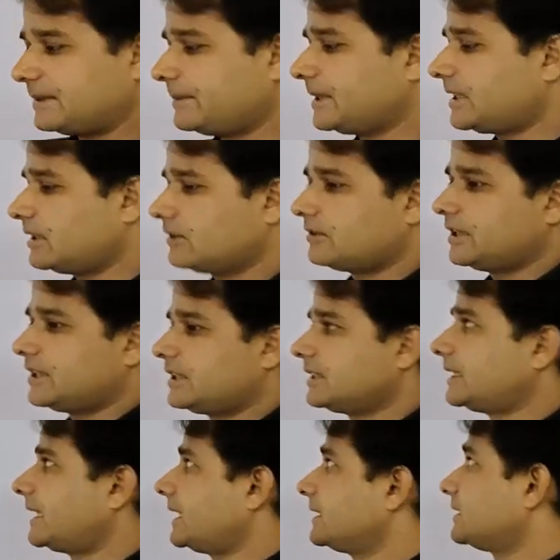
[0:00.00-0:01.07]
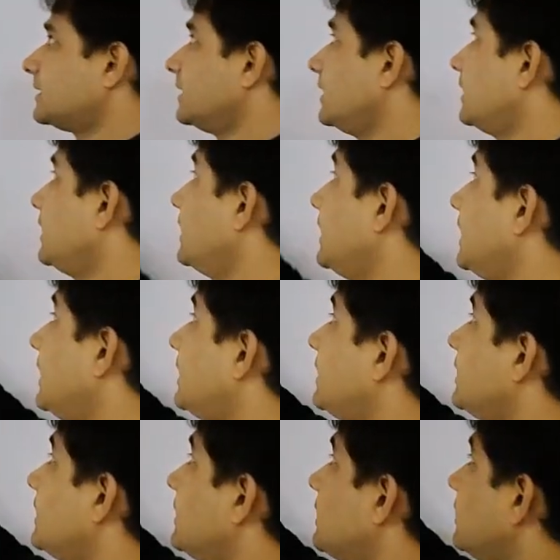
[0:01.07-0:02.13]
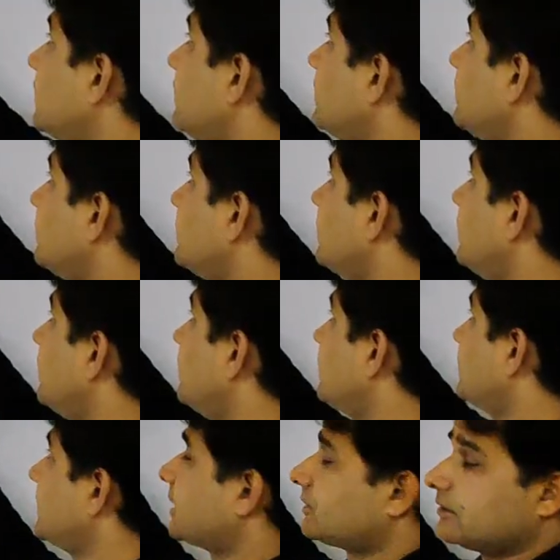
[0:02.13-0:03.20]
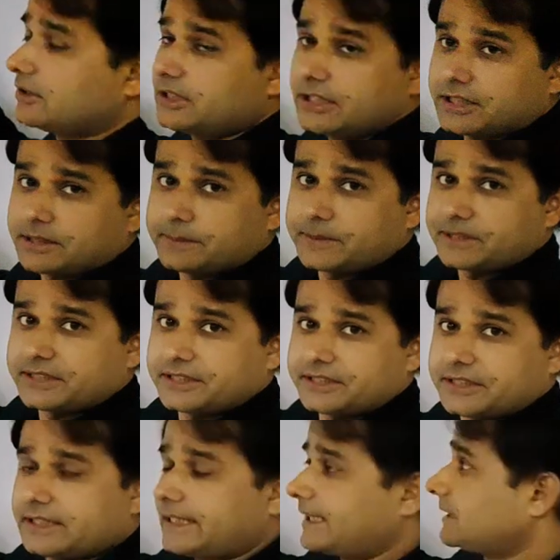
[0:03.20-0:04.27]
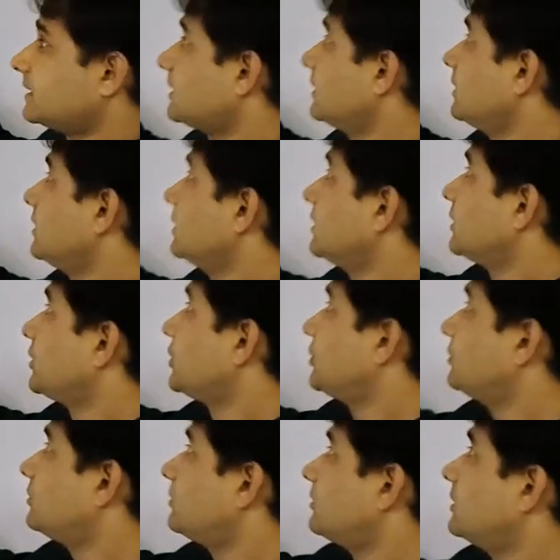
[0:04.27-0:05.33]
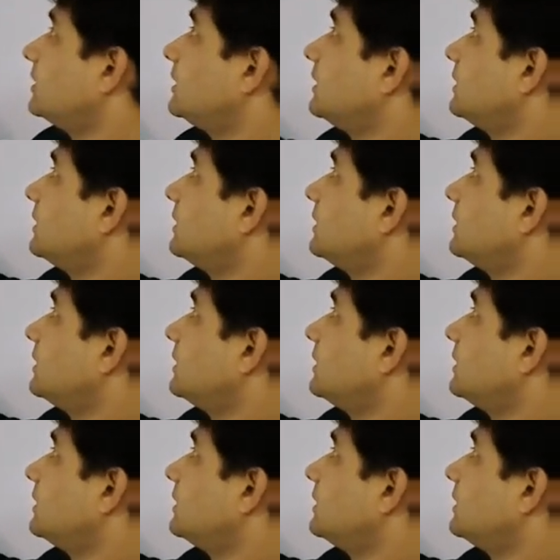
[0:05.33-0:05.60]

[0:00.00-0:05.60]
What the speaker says: Can be calculated as, and the charge is actually represented as Q.